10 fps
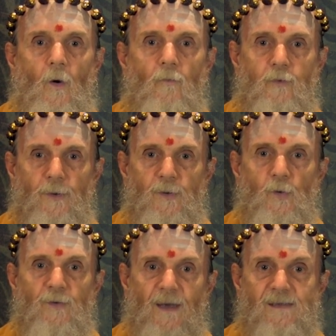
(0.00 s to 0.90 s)
For
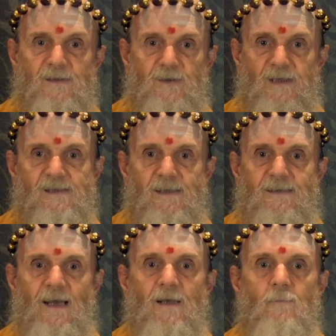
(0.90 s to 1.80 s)
youth, I suggest a
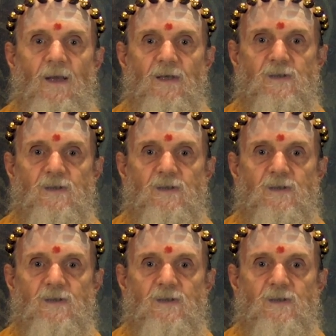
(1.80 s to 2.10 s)
10 minute